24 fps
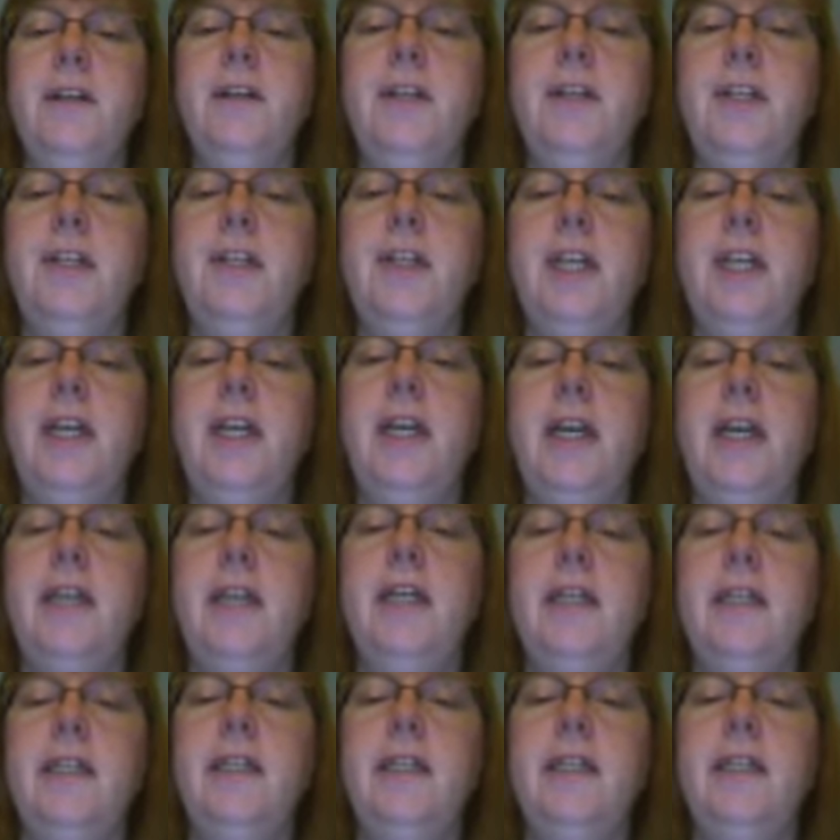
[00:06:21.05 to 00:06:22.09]

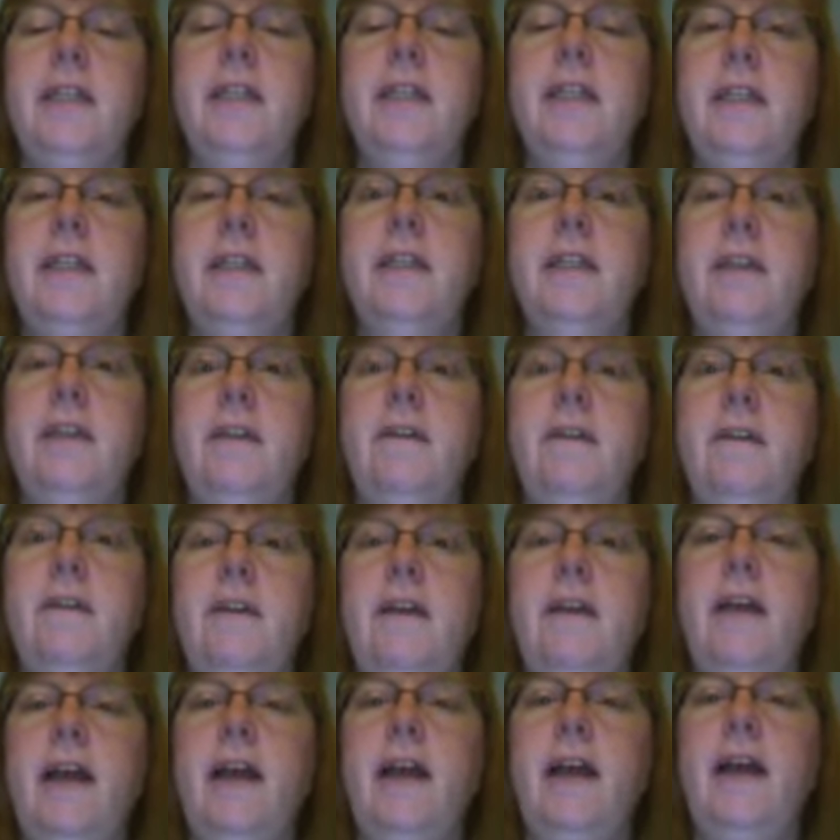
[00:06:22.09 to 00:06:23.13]
sheet for
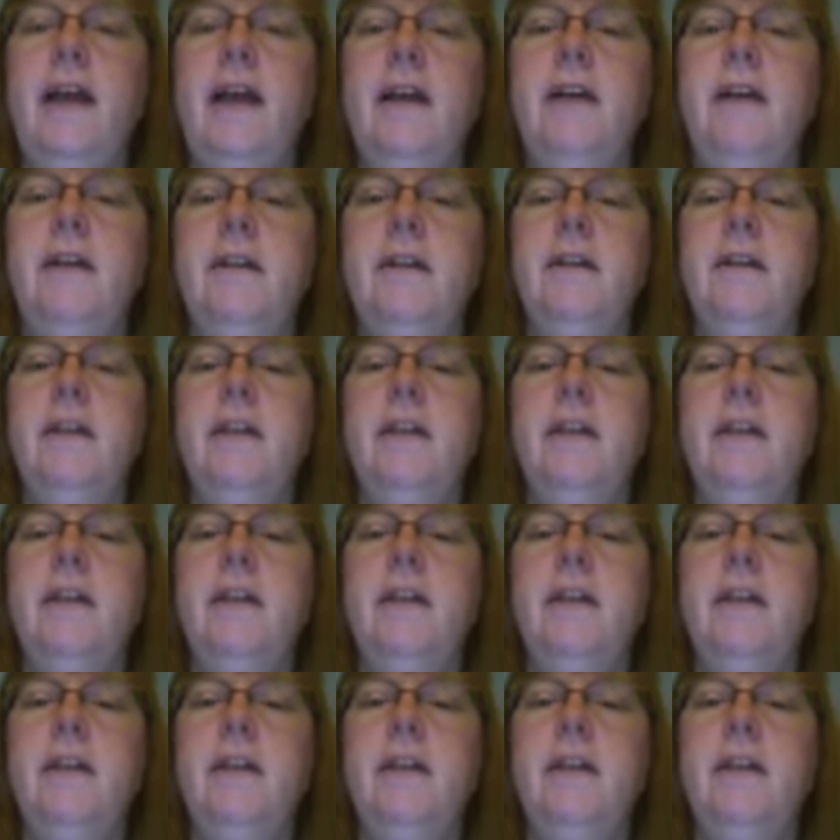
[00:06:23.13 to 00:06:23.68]
now,